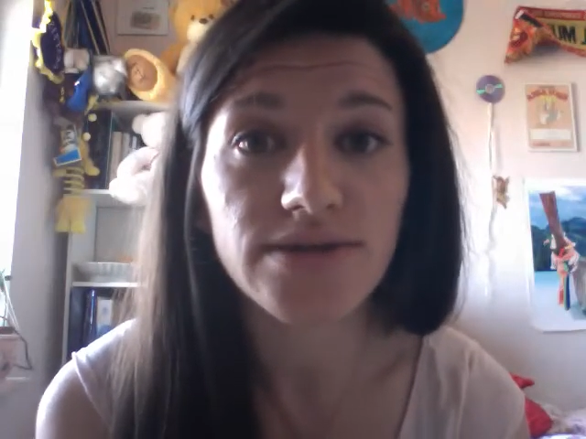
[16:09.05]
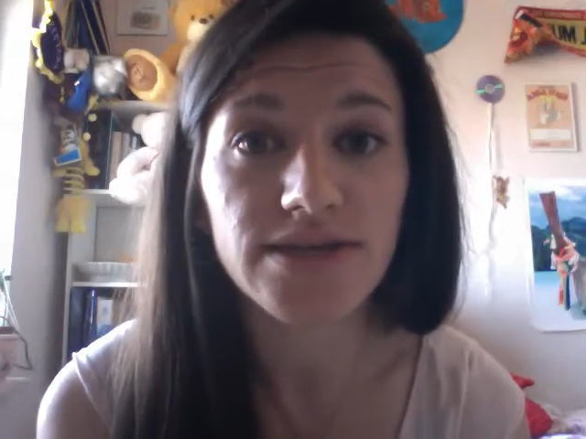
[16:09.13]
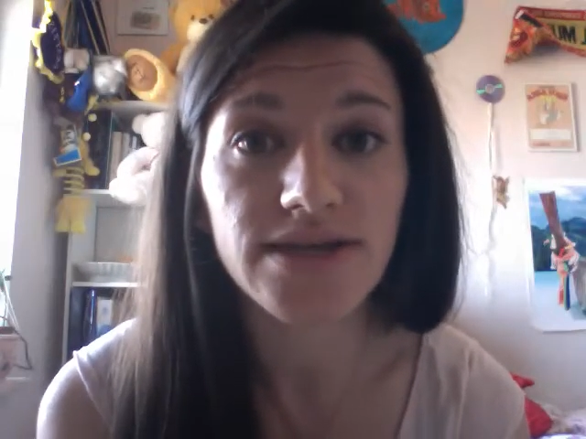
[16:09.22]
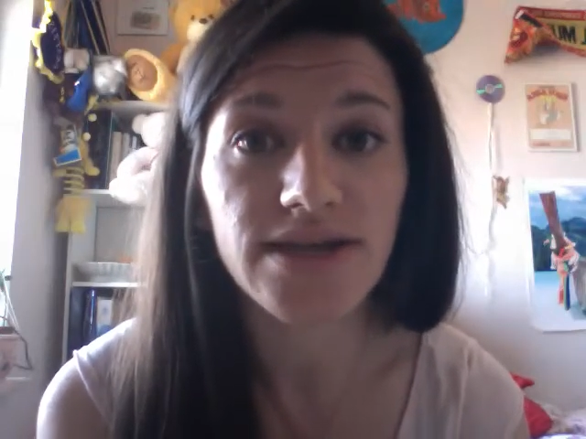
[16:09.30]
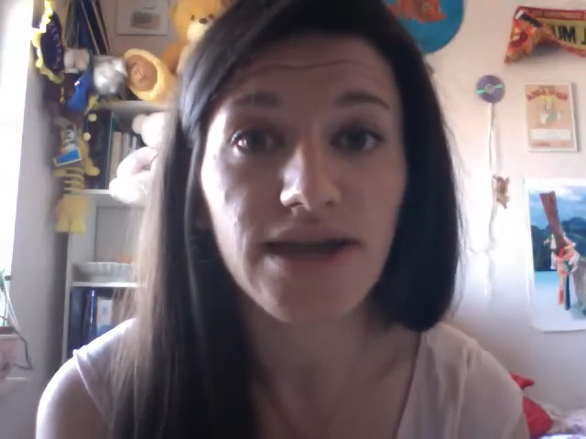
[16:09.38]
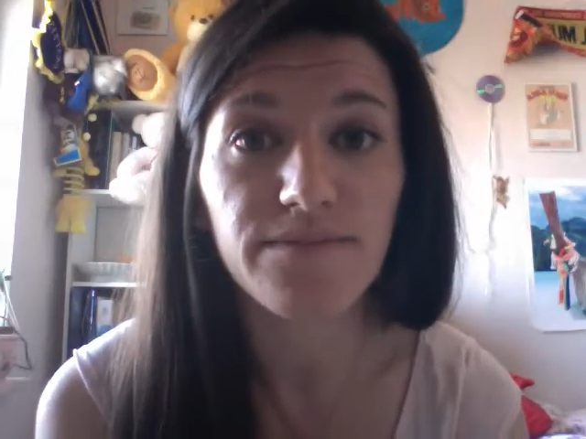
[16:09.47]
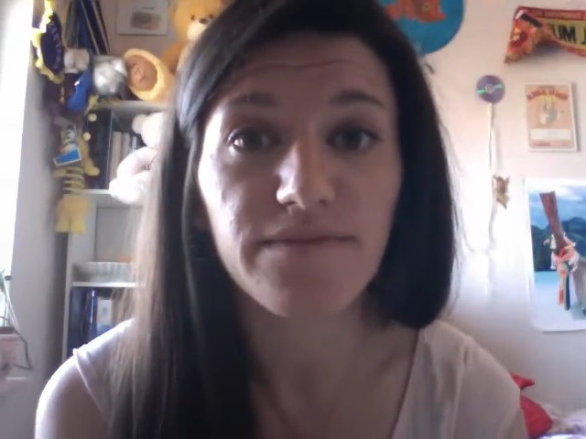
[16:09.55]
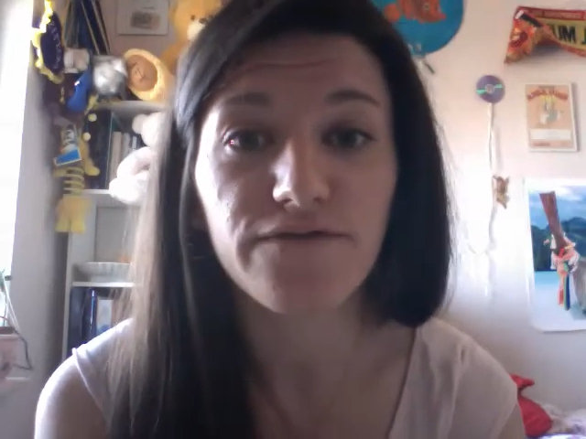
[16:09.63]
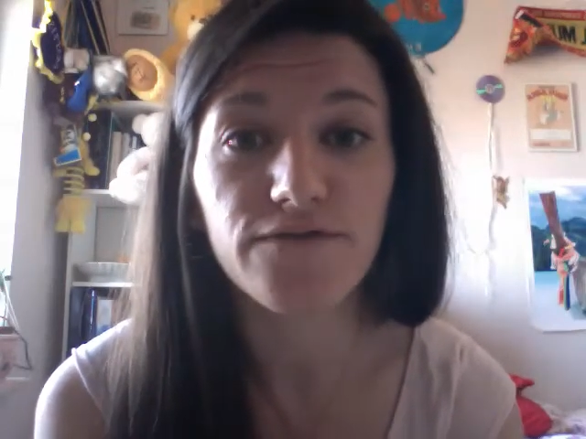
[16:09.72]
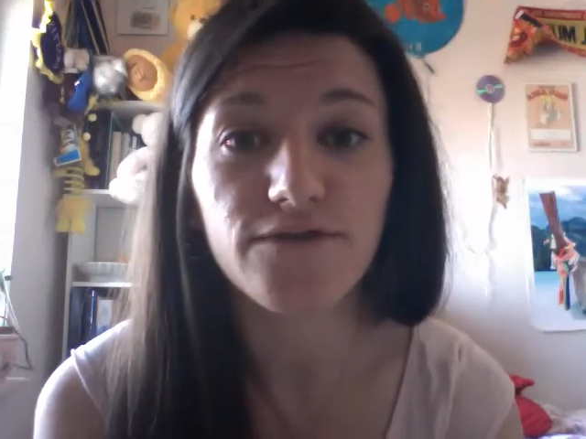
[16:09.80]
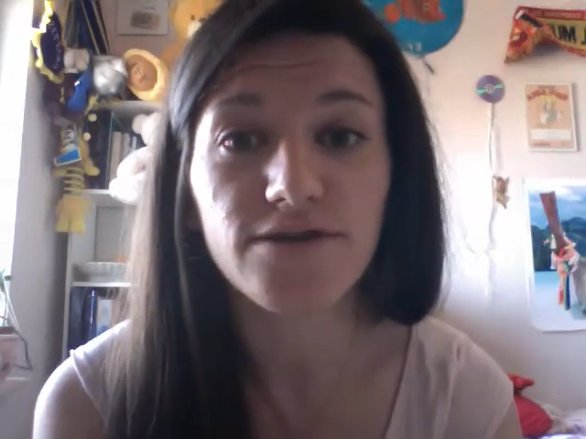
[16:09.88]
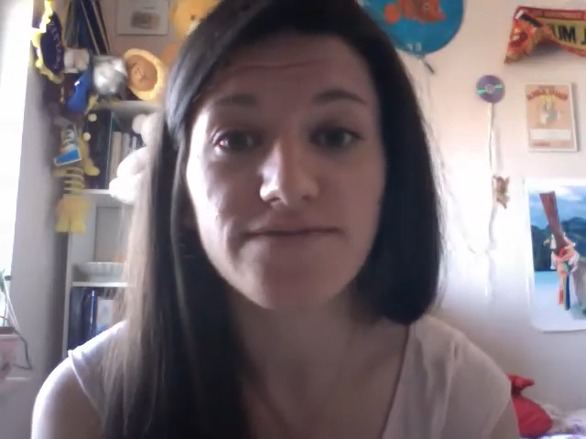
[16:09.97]
the night
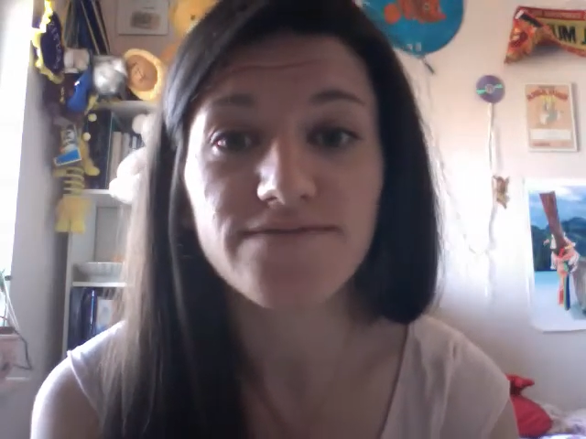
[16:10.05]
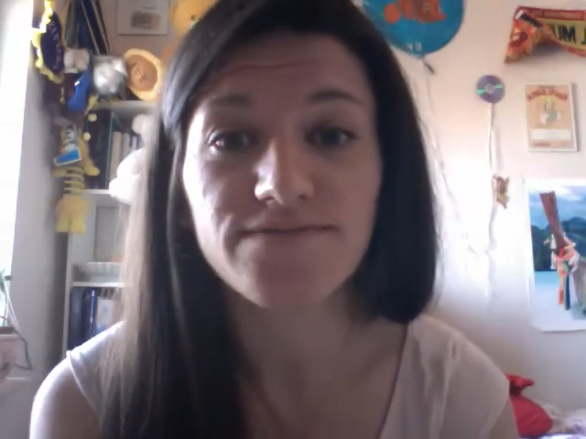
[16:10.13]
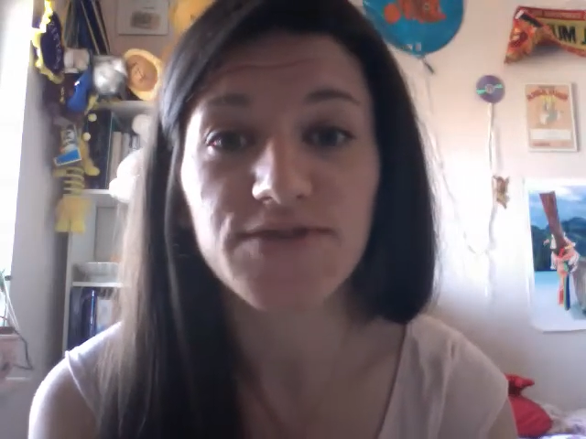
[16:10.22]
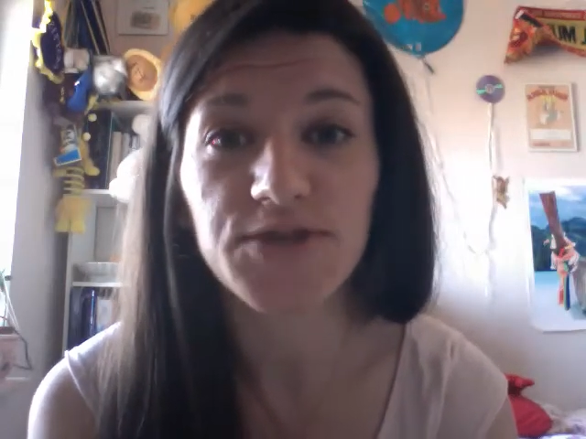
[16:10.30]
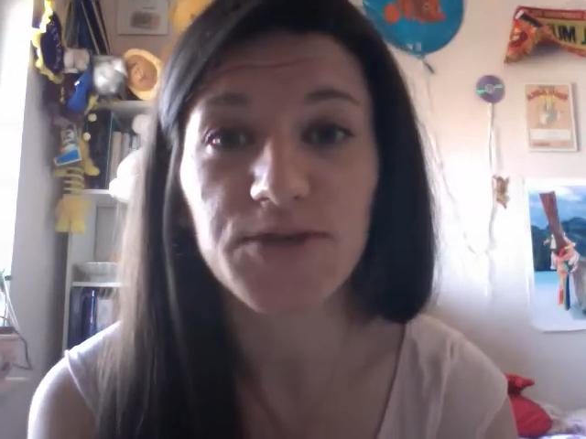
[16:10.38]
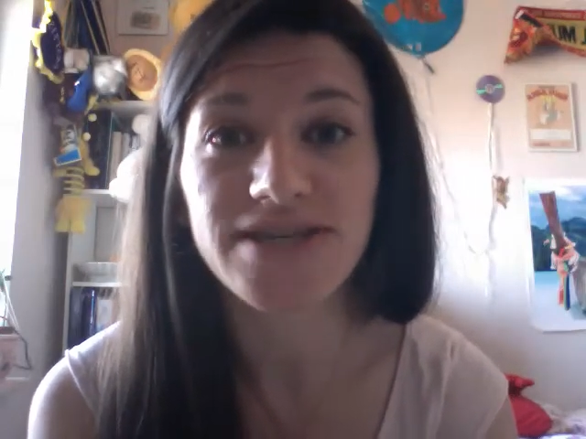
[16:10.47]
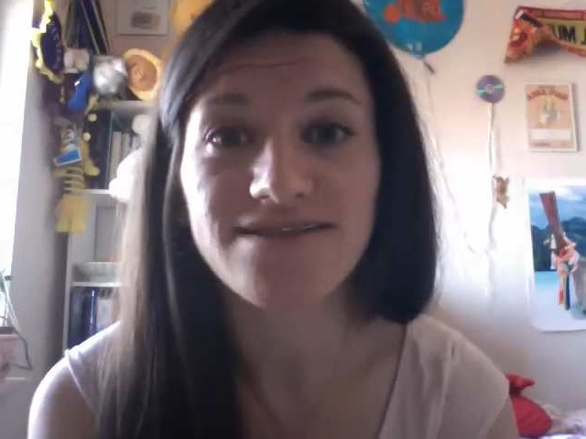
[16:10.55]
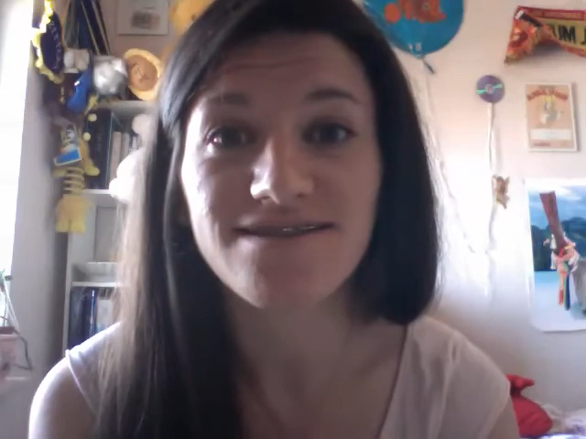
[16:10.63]
before so you can